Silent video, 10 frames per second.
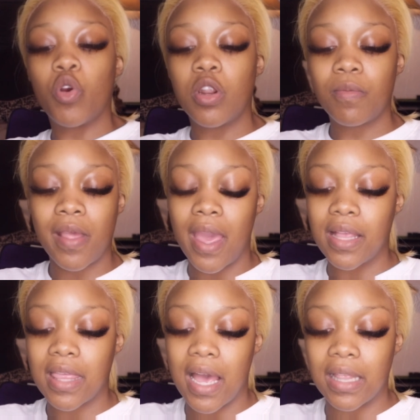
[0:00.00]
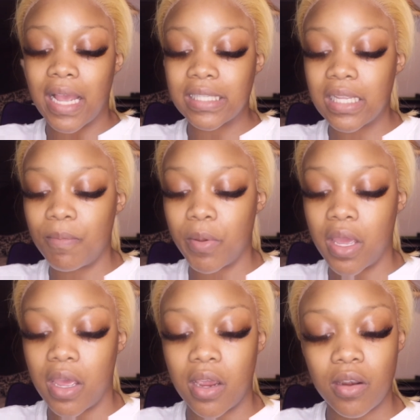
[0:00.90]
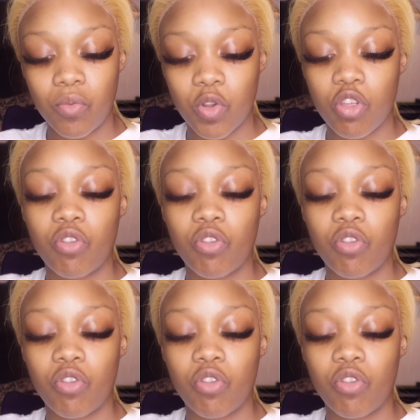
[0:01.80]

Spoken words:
gonna take the elastic band, which